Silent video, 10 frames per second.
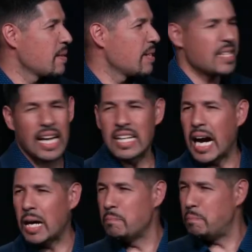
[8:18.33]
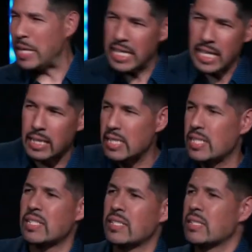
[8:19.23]
It's not God beating
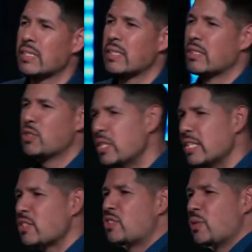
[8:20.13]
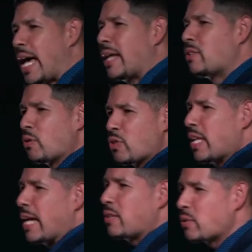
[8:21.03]
us. Do this, do that, don't do
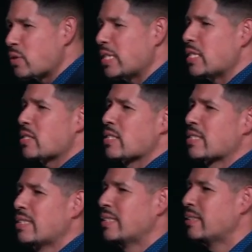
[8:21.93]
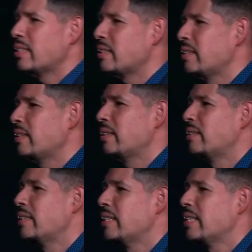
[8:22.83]
that, don't do this. No, no, no.
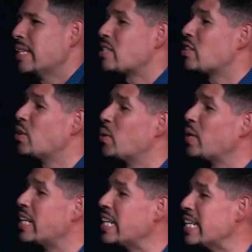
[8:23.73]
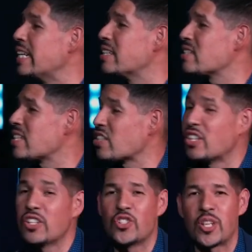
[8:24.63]
It's the Lord leading us as a
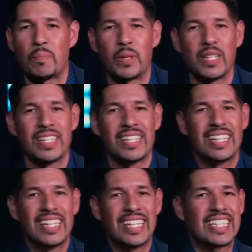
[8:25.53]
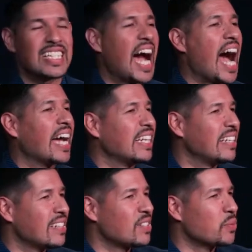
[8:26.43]
good shepherd. He's guiding
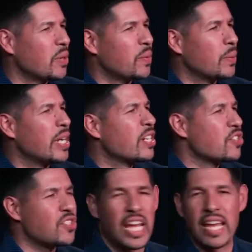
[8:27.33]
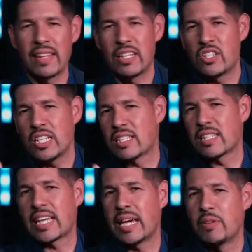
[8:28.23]
us. We, re- we understand that
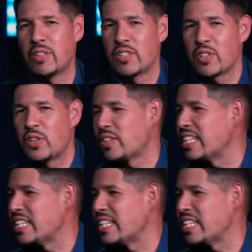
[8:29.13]
Jesus came to this earth.